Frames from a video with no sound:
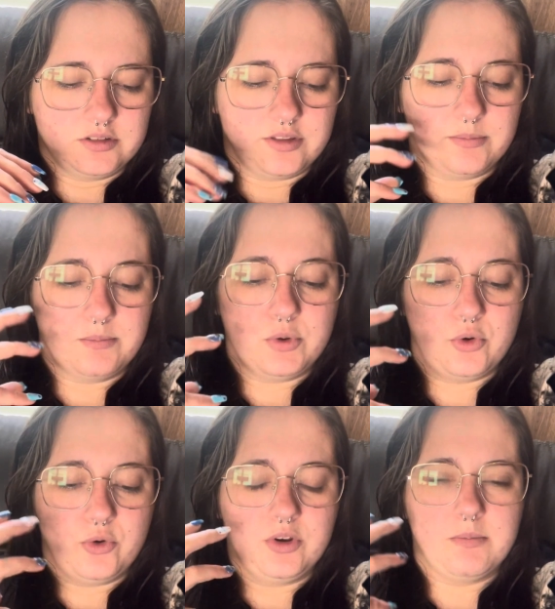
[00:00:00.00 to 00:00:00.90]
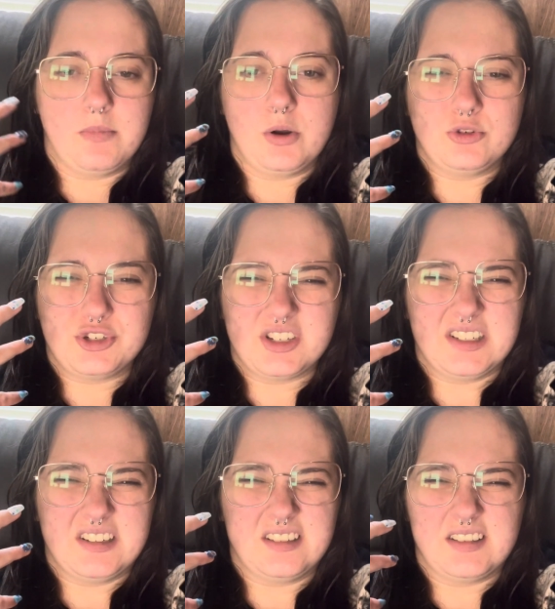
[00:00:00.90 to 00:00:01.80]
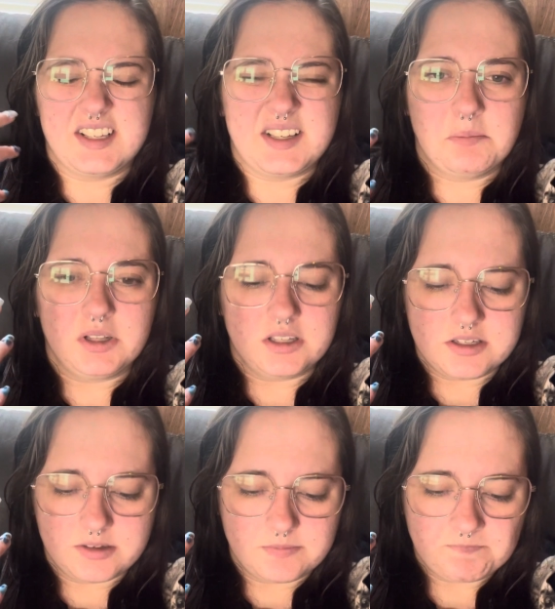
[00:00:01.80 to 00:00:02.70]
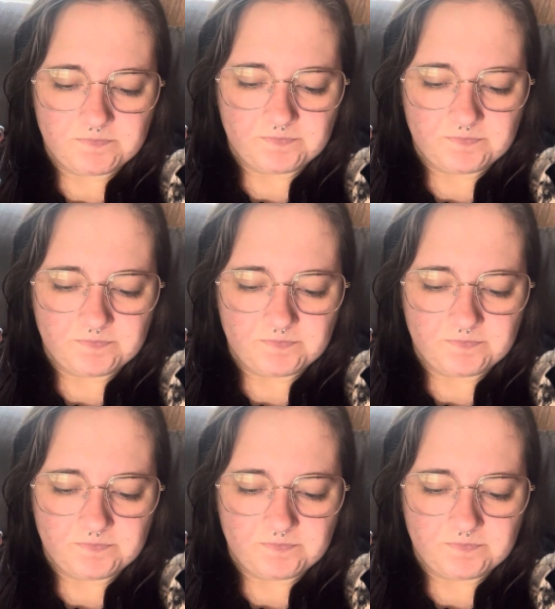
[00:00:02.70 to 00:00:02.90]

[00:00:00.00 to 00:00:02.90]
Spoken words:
the mood, emotion, and symbolism,